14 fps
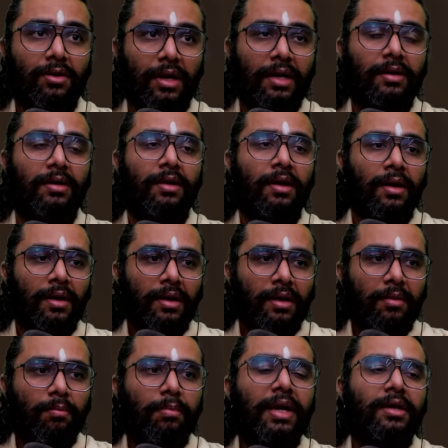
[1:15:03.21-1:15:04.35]
and
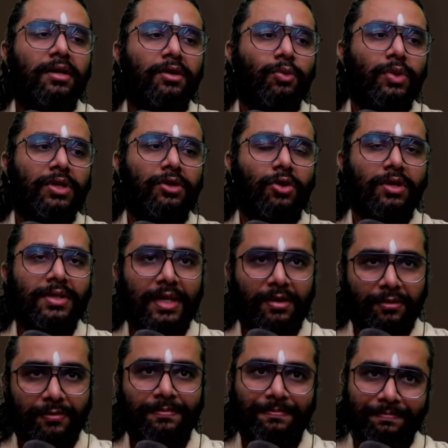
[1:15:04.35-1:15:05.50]
built within
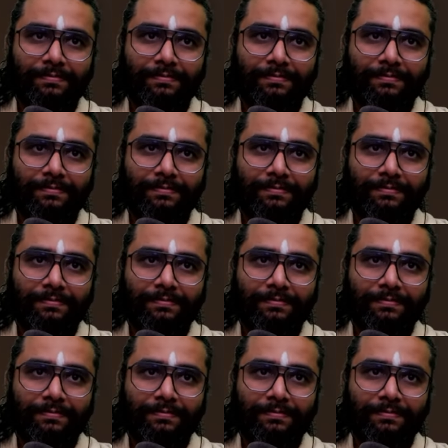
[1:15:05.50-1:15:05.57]
yourself.